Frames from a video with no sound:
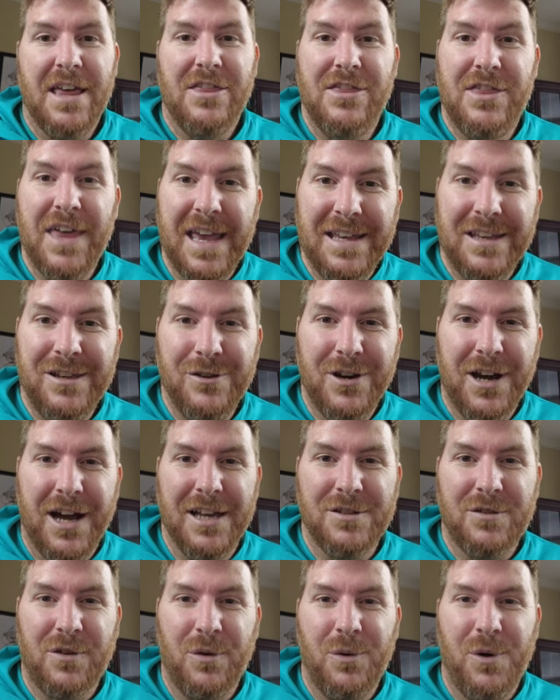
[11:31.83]
Thank you
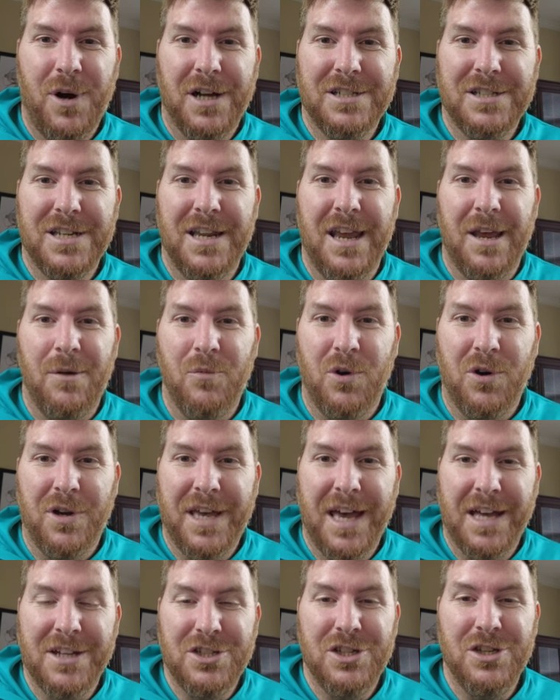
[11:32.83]
guys for watching, and we'll
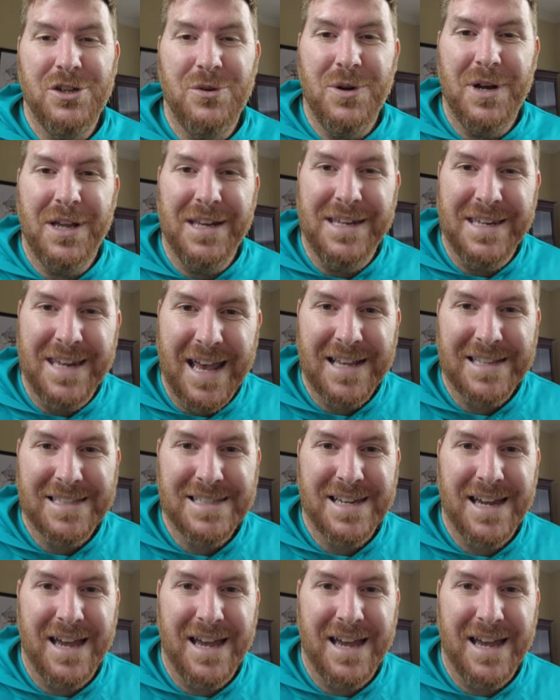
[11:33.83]
catch you next